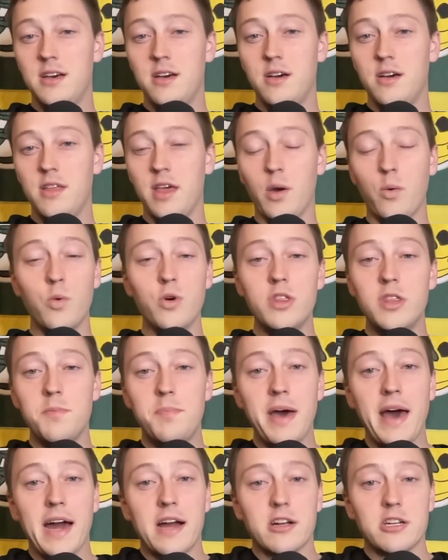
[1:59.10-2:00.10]
like, would the
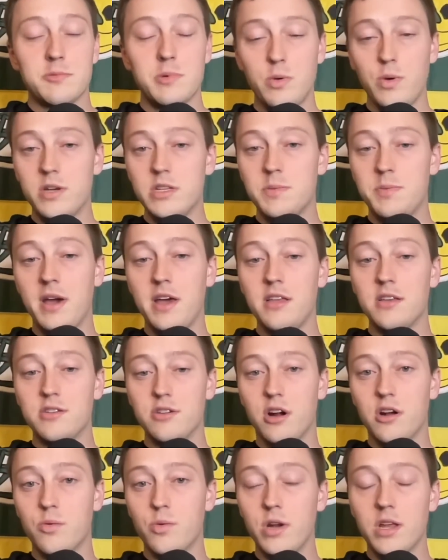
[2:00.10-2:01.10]
Packers be willing to pay
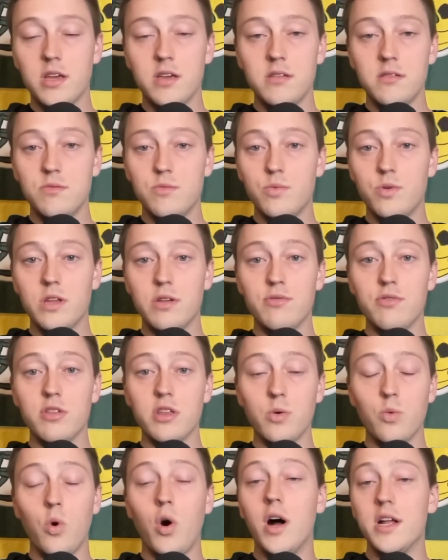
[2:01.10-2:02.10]
Lazard what he really
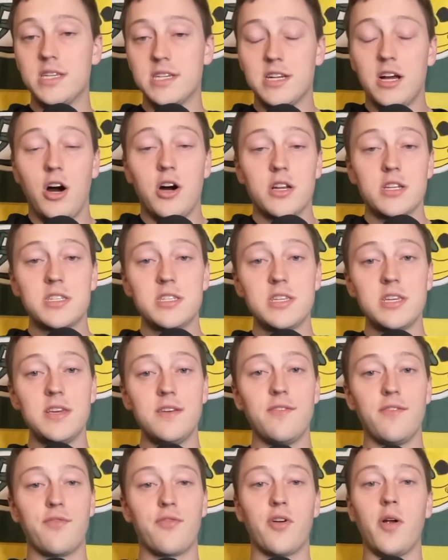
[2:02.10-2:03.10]
wants? And honestly,
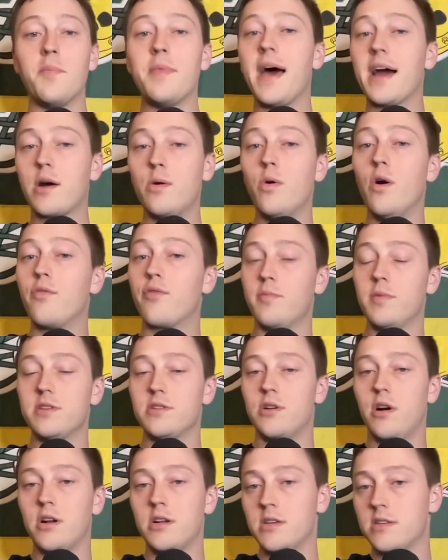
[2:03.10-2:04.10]
from that quote from
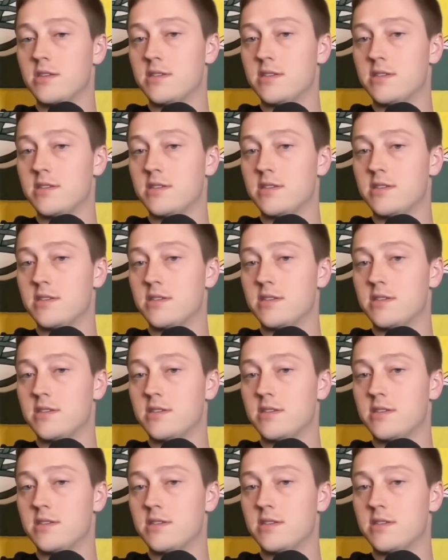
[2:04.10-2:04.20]
Lazard, it doesn't